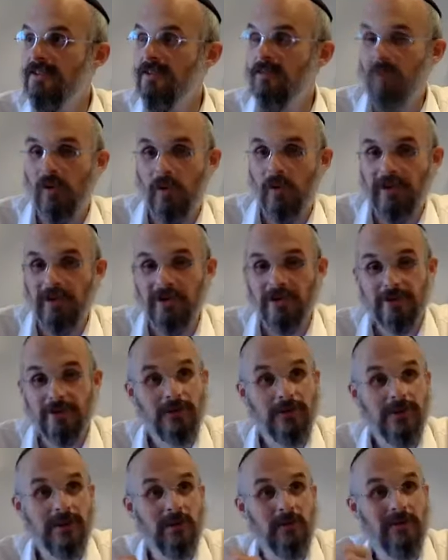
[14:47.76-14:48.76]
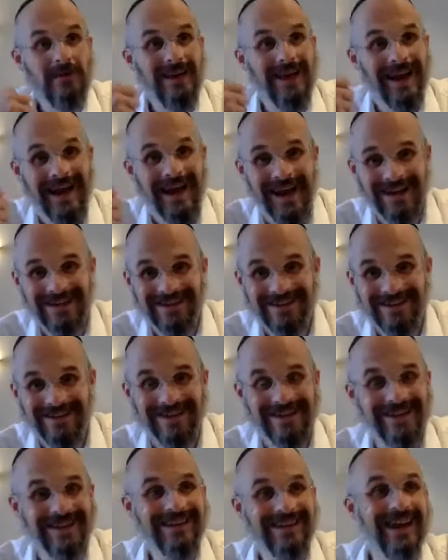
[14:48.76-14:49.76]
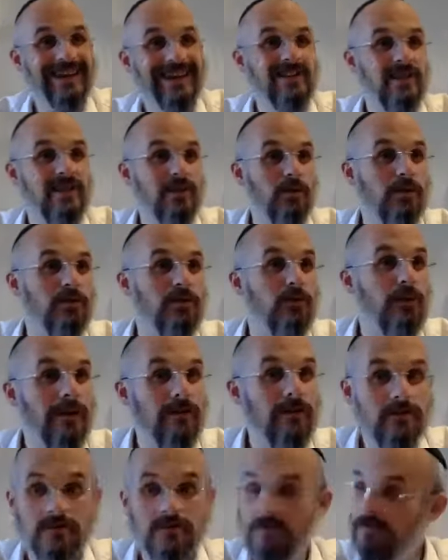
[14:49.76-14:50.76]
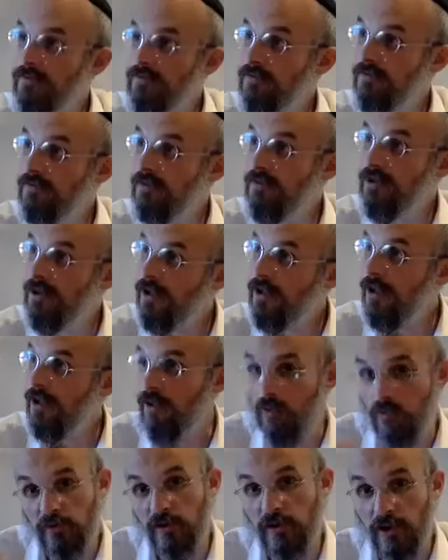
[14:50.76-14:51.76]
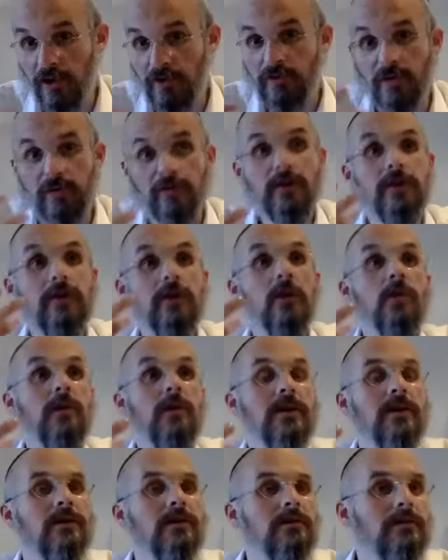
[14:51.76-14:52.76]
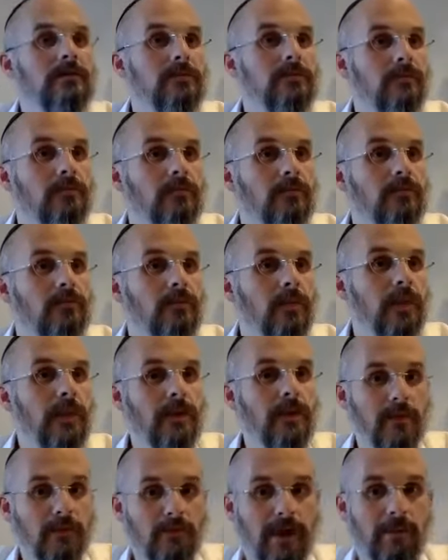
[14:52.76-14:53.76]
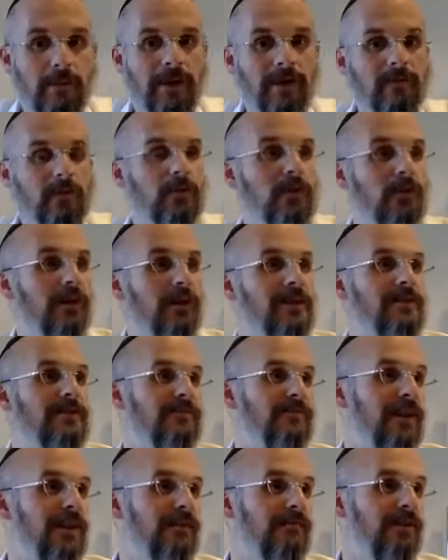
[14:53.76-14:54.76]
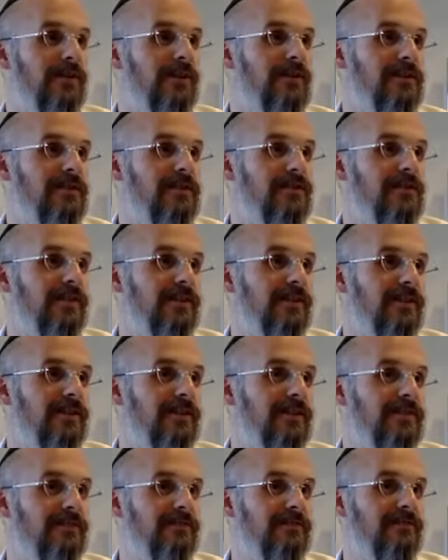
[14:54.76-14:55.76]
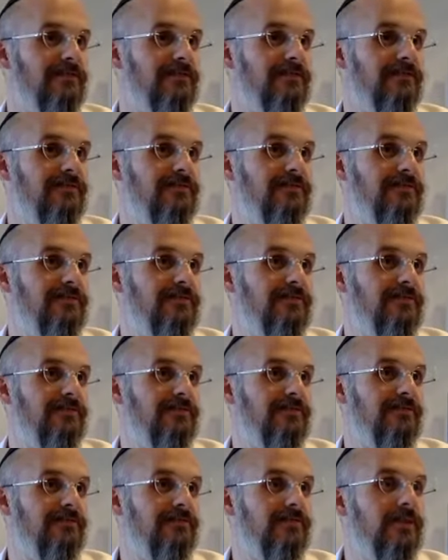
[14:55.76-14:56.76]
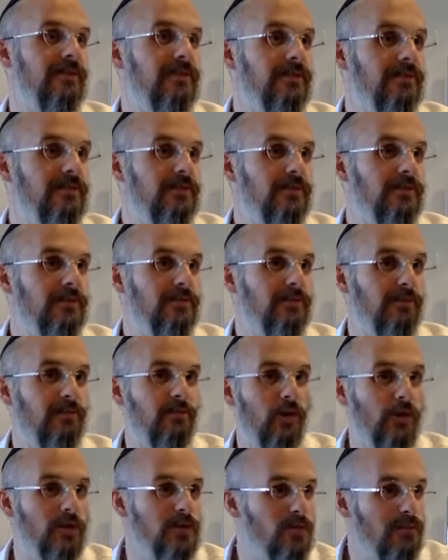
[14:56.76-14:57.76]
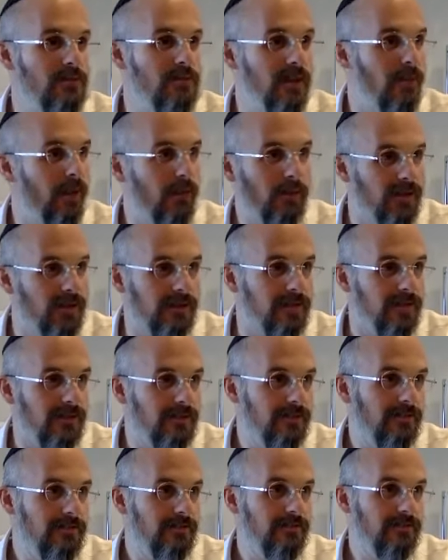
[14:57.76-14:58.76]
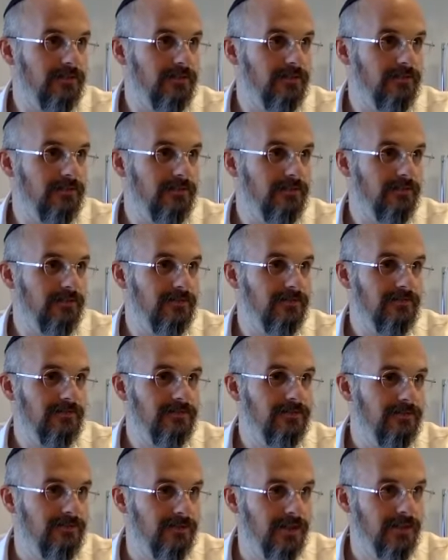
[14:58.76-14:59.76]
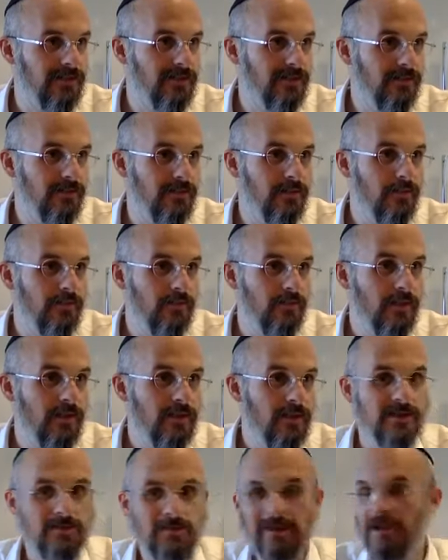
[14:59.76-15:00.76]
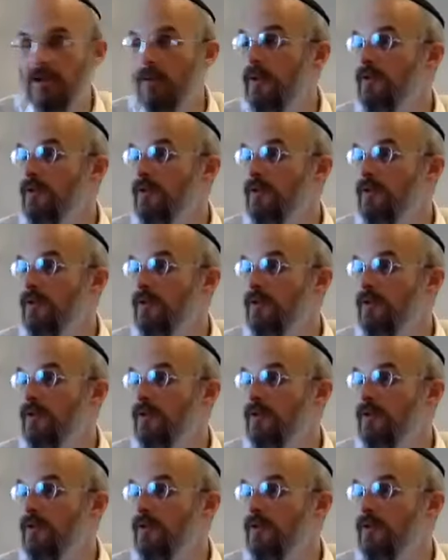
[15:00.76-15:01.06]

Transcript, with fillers: But when you're going to be act engaging the world around you, you put on different clothing. If you're a rabbi, you have to wear white, white shirts like this, right? If I'm going swimming, I'm not wearing this right? Depending on what